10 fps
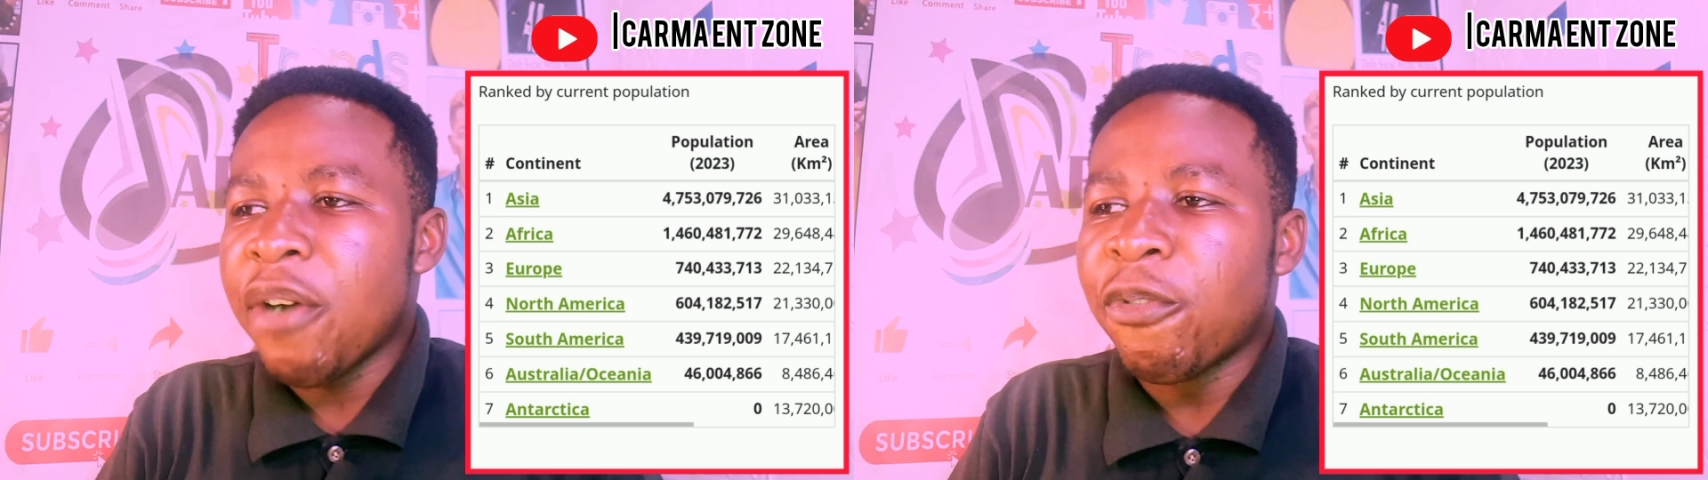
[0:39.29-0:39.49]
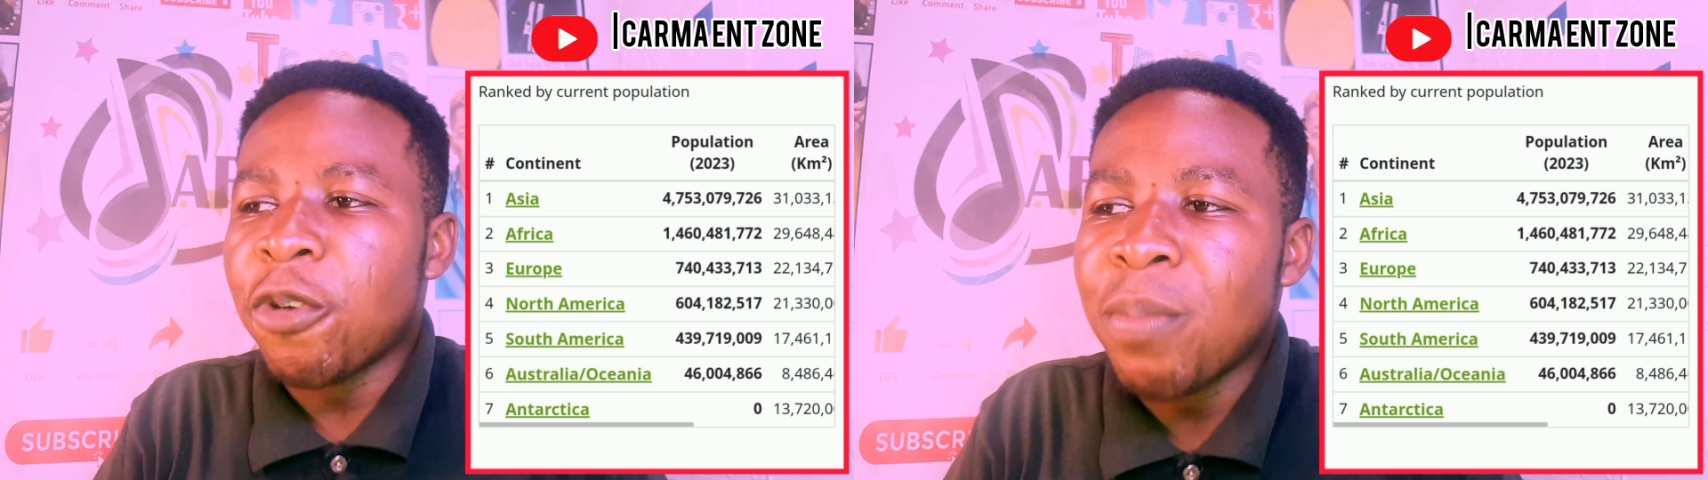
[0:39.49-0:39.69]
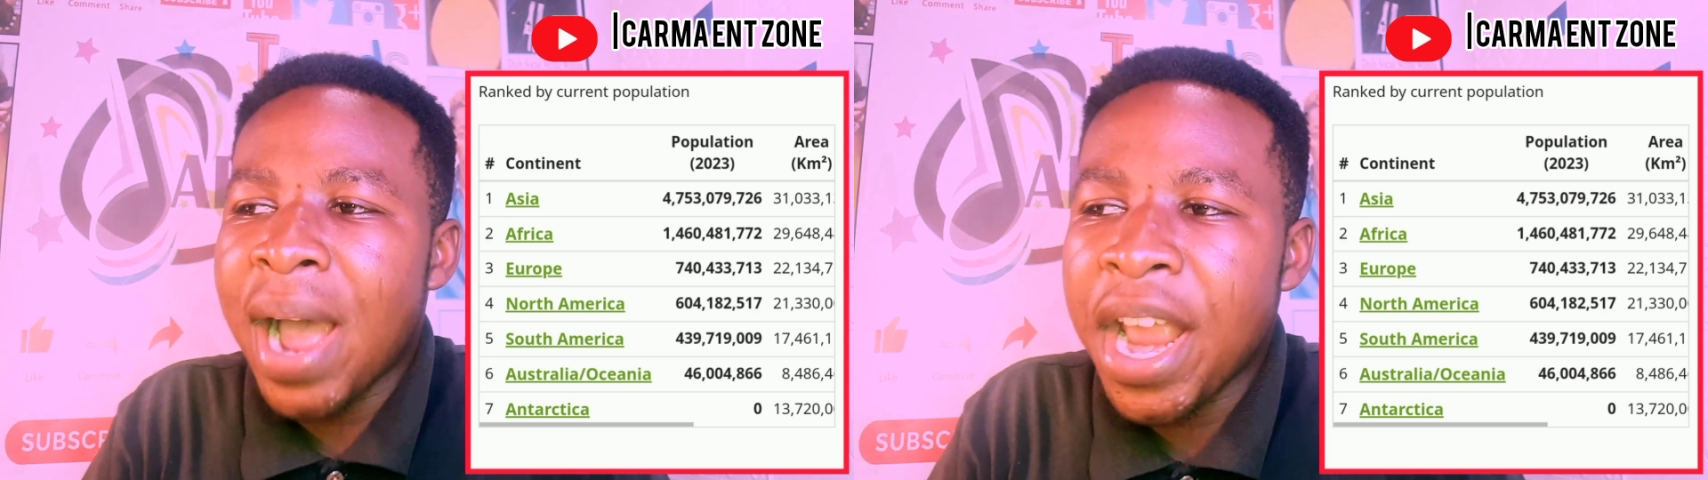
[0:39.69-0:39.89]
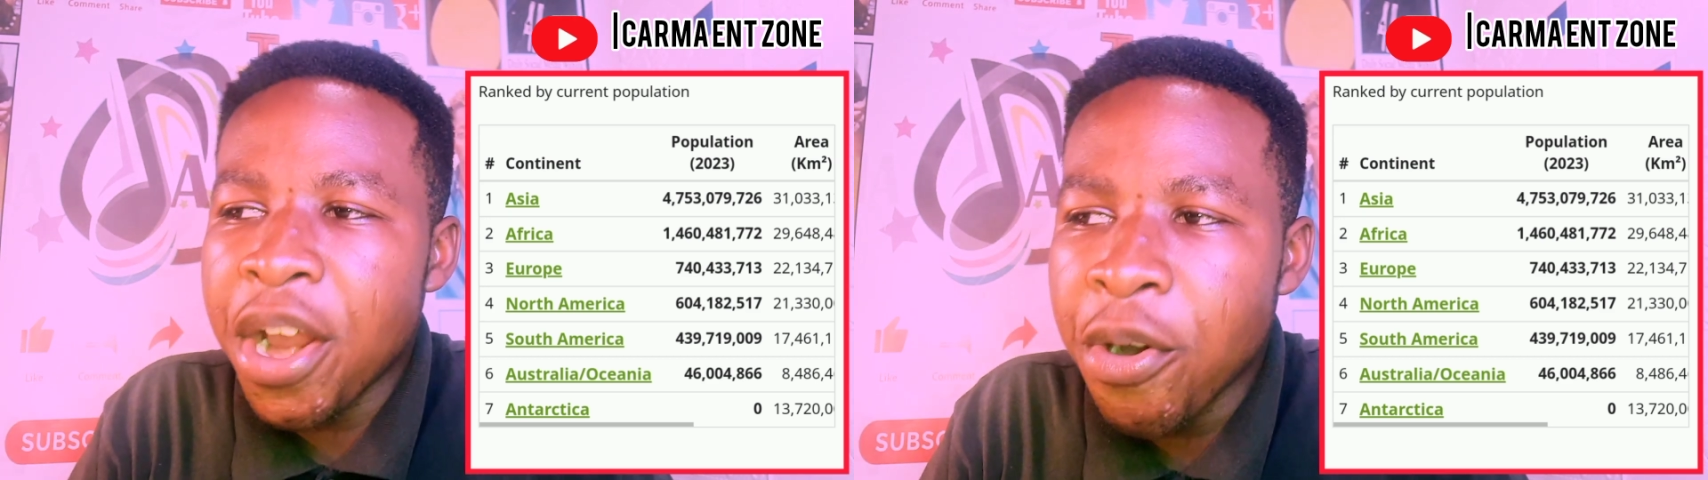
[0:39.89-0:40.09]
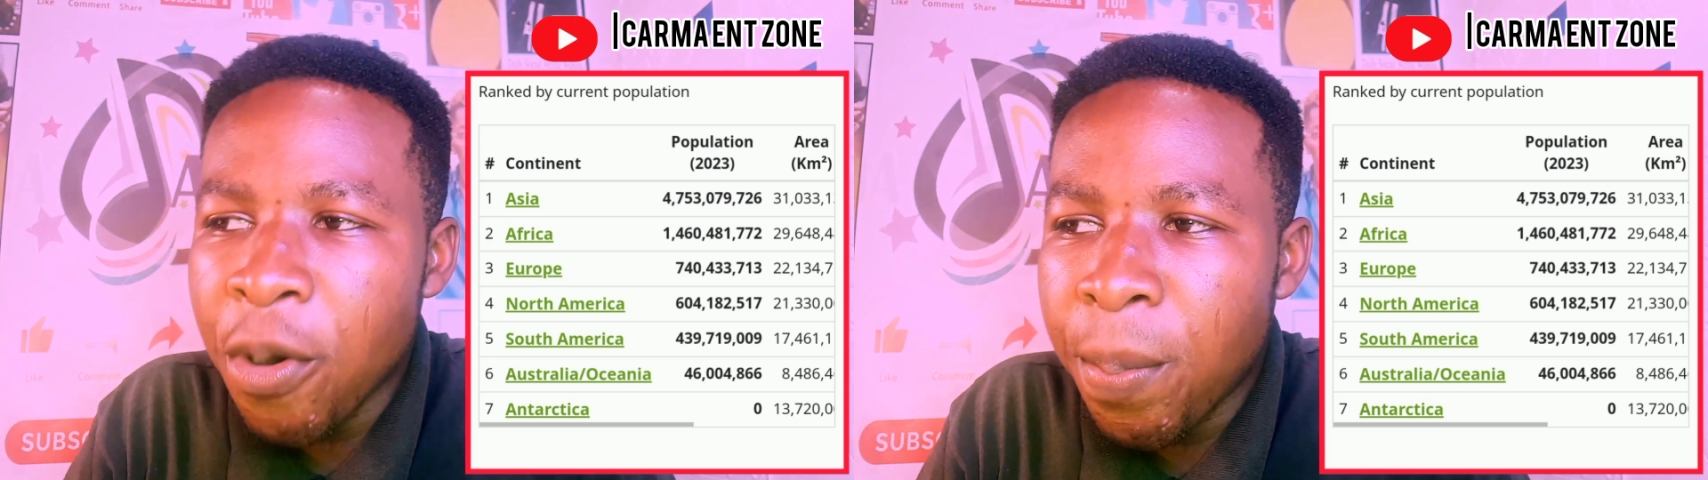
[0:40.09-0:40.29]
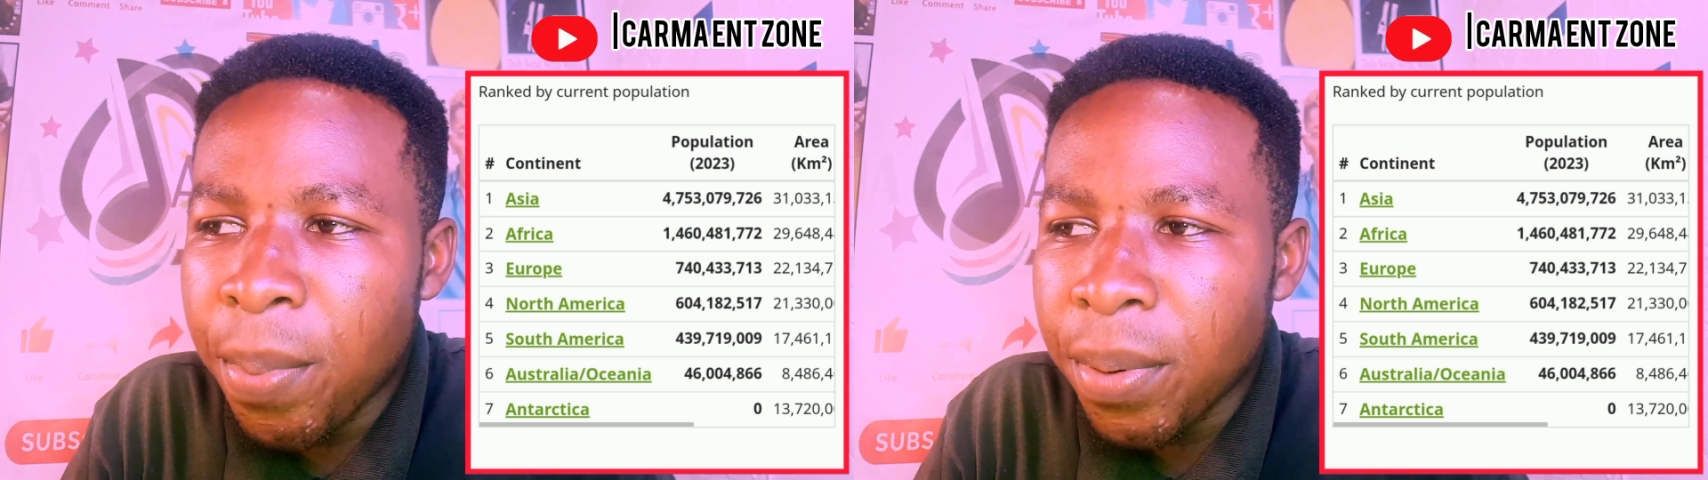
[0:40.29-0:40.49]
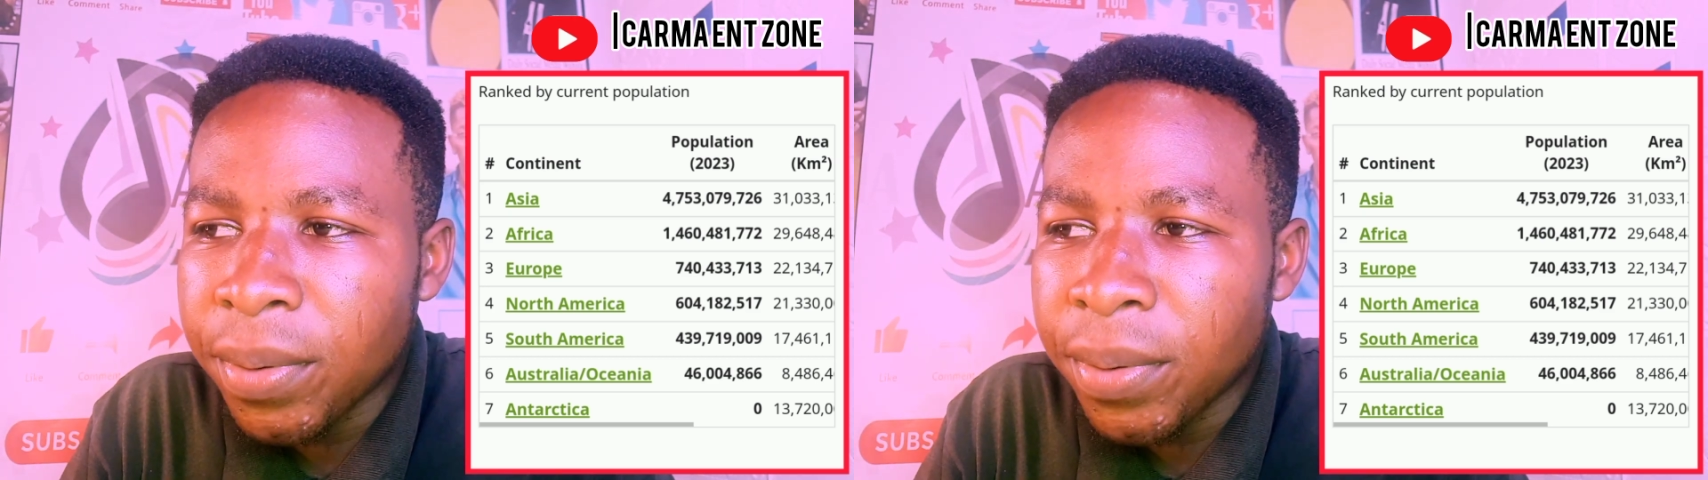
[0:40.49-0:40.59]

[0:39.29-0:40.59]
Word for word: are followed by Europe,